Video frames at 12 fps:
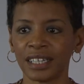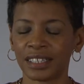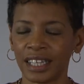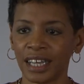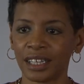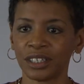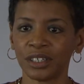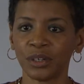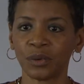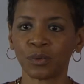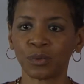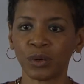that
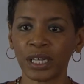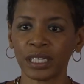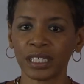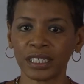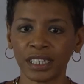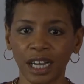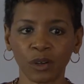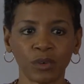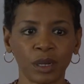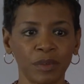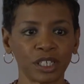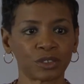when young
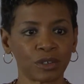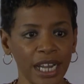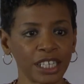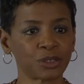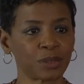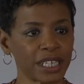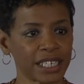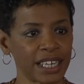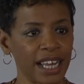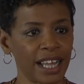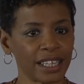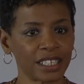women graduate
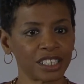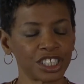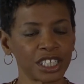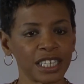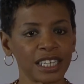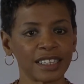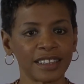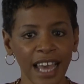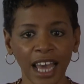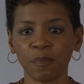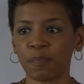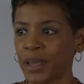college,
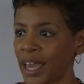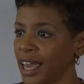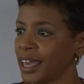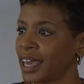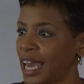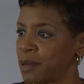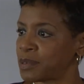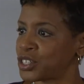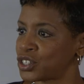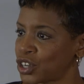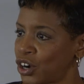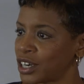that pay gap
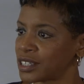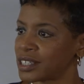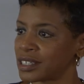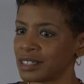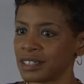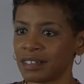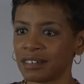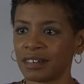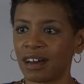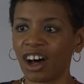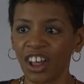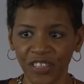starts
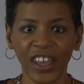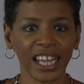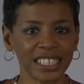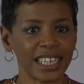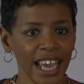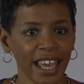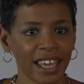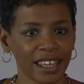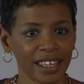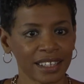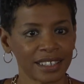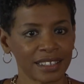on that day.
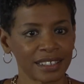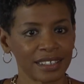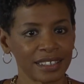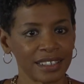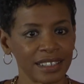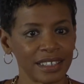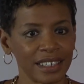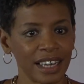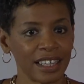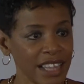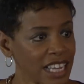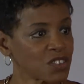
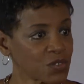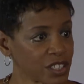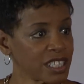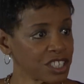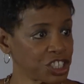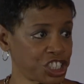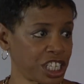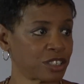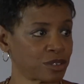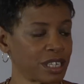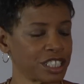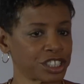And that's for this
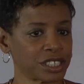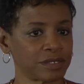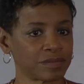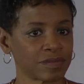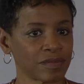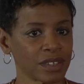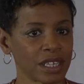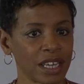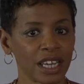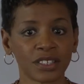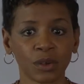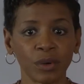generation.
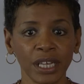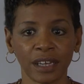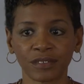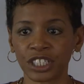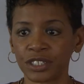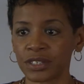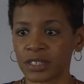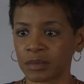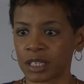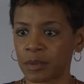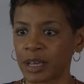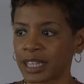And so we have to do
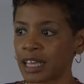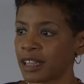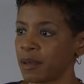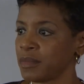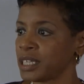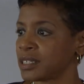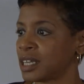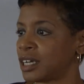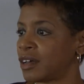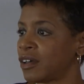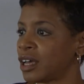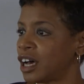something about that. That means
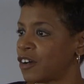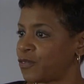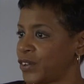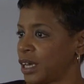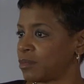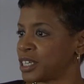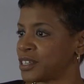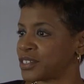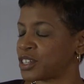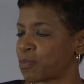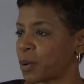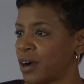that a family is
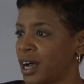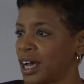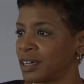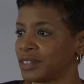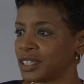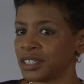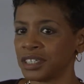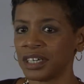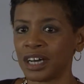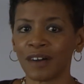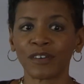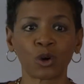deprived
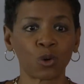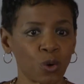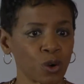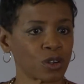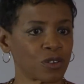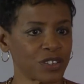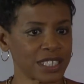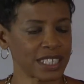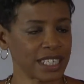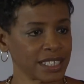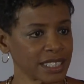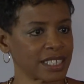of a quarter of its
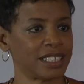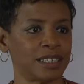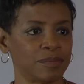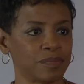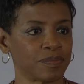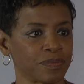income